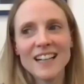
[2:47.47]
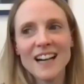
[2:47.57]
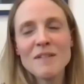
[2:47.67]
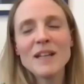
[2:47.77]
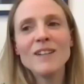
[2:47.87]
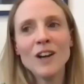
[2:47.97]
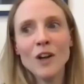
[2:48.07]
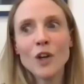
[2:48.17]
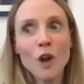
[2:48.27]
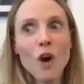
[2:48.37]
I mean,
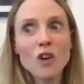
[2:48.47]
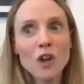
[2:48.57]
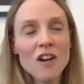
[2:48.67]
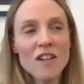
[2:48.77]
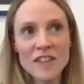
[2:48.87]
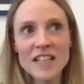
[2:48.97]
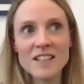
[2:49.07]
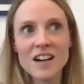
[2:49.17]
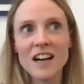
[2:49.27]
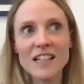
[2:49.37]
on a lot of these
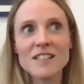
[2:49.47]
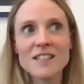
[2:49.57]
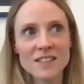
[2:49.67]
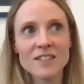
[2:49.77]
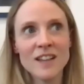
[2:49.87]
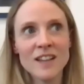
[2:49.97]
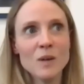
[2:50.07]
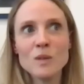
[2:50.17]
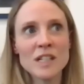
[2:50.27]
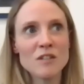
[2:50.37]
guys, they
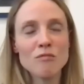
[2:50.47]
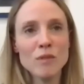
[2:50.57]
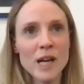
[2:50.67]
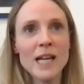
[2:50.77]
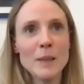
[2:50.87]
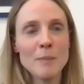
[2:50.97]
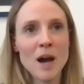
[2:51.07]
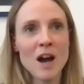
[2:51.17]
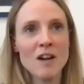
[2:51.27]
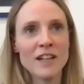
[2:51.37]
all did a really
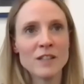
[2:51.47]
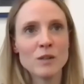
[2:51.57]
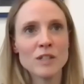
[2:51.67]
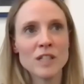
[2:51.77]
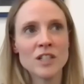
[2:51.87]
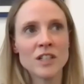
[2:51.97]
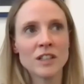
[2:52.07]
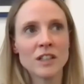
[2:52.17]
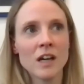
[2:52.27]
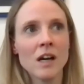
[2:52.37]
perfect
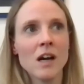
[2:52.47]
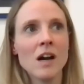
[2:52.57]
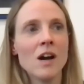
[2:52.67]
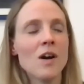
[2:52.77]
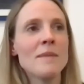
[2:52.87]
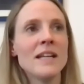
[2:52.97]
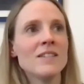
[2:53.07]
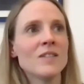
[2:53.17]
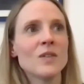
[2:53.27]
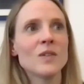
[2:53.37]
audition. Oh, I
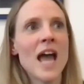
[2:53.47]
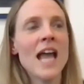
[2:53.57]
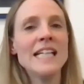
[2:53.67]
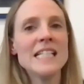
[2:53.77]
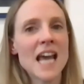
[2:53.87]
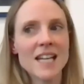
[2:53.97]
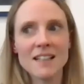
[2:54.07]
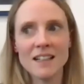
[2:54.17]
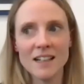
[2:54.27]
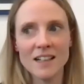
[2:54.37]
mean, Ellie
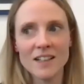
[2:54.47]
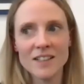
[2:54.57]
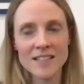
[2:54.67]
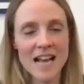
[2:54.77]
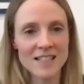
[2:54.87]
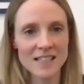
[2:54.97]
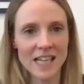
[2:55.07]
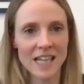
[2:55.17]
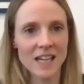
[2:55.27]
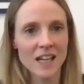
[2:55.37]
Taylor,
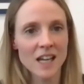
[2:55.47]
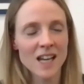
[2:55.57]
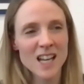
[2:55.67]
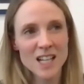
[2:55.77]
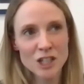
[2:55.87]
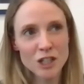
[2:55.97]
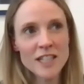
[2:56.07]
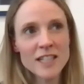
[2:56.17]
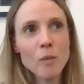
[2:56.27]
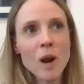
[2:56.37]
Sassy, she
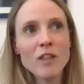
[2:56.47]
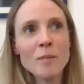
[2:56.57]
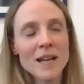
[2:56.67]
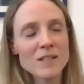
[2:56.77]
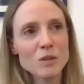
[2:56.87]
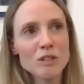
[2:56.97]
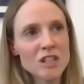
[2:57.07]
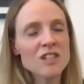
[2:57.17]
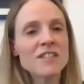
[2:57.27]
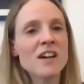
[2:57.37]
did one of the best
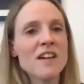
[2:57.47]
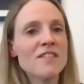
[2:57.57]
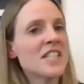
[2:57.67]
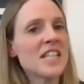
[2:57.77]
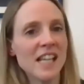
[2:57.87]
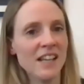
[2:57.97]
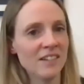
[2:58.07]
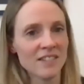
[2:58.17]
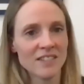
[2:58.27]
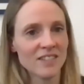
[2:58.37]
auditions I've ever
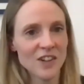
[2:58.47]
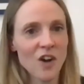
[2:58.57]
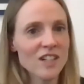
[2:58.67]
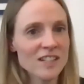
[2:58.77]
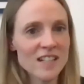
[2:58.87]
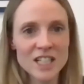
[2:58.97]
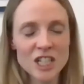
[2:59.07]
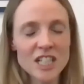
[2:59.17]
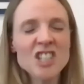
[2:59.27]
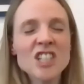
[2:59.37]
seen. Honestly,
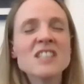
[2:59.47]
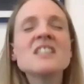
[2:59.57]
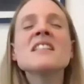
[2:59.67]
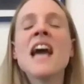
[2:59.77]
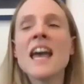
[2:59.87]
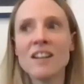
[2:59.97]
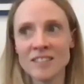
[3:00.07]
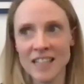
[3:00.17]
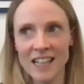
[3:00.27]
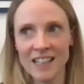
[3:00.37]
she just
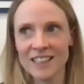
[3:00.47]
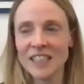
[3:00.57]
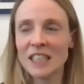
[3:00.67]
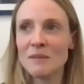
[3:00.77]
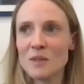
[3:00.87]
nailed it. She was